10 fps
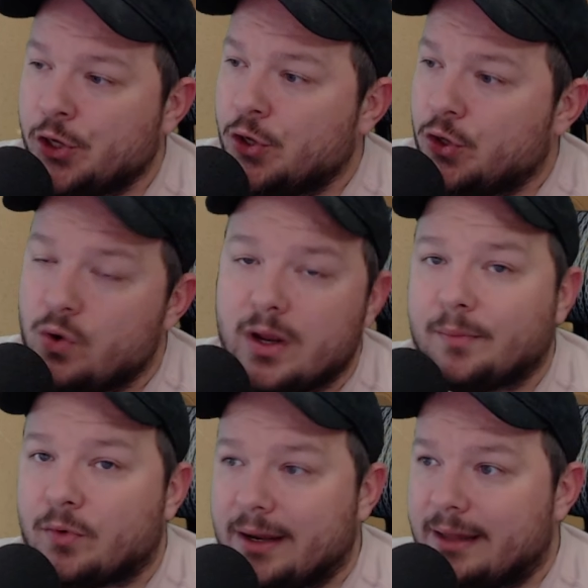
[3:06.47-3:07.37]
you can
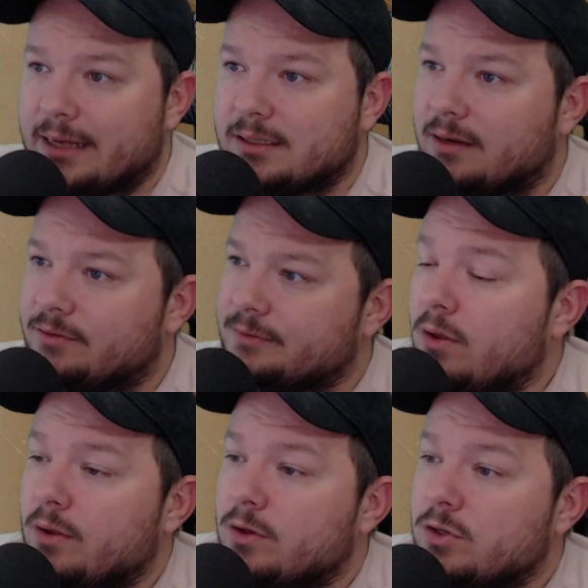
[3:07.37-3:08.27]
upgrade that stuff.
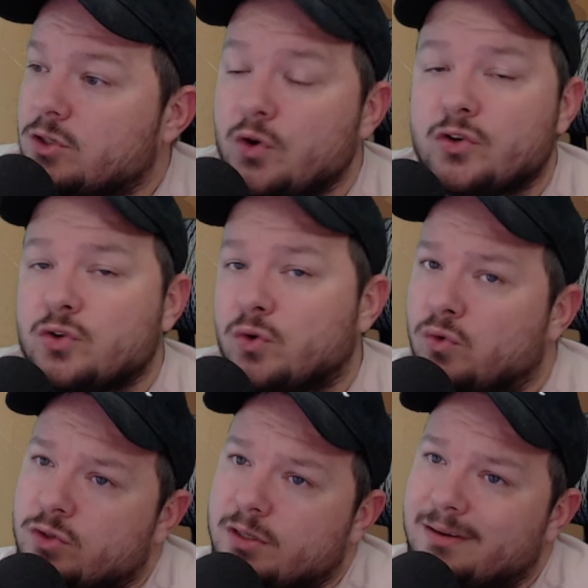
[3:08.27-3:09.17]
So your
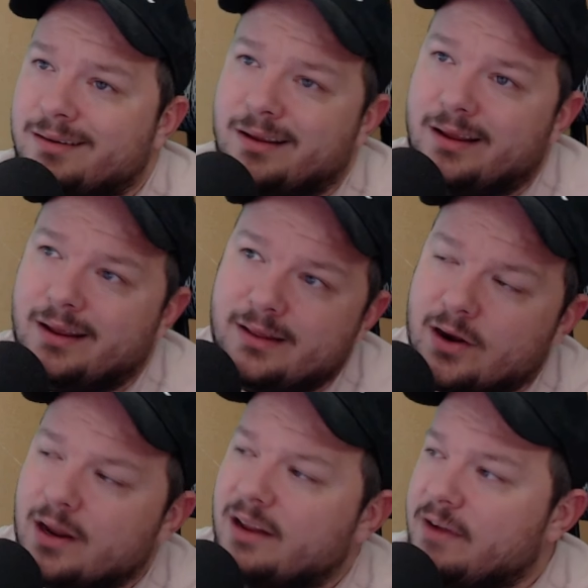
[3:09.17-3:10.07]
tools,
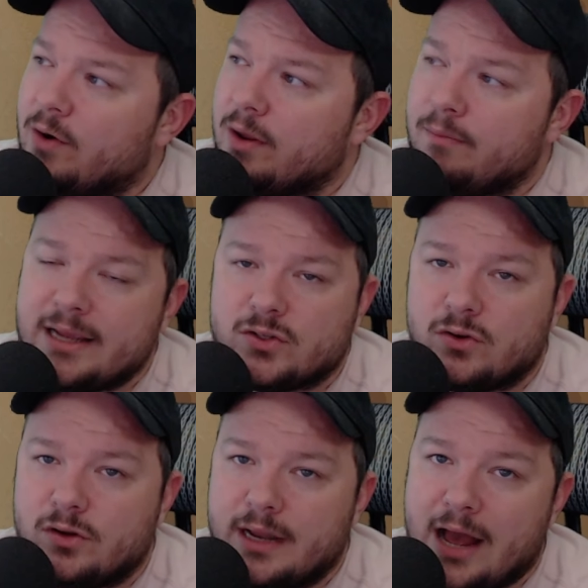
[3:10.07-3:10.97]
they're going to vary based
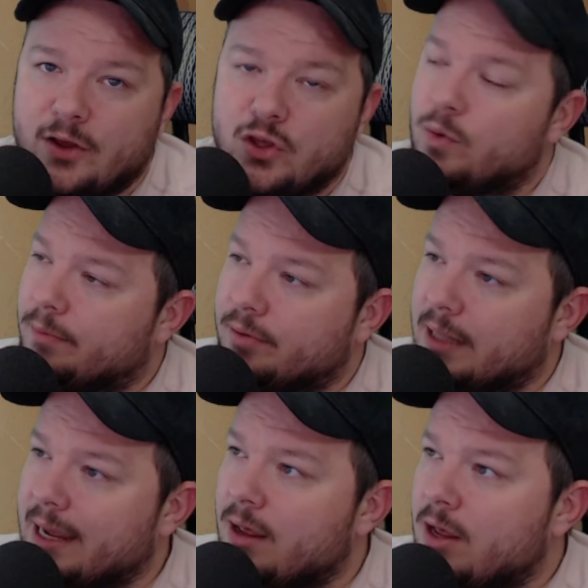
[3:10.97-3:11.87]
on how you want to
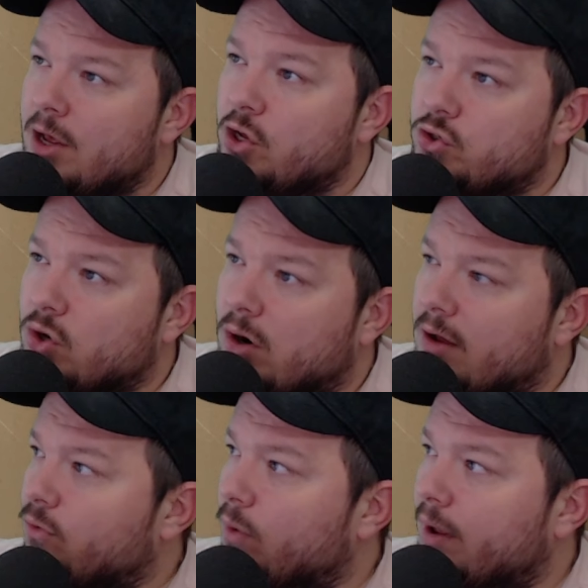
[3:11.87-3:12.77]
play. You start
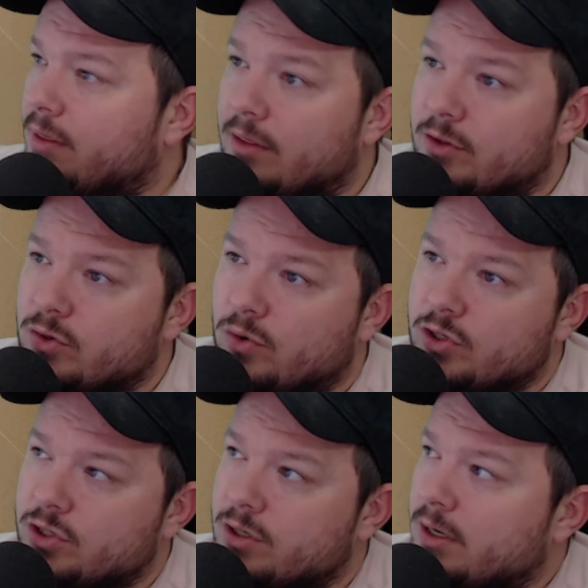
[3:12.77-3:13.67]
off with the
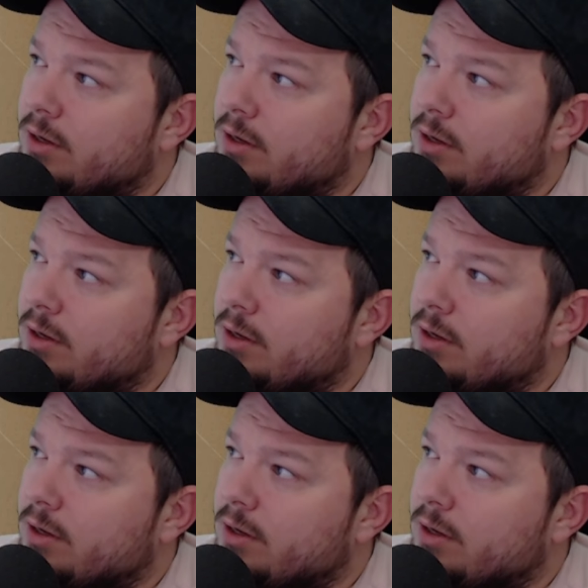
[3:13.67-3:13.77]
torch.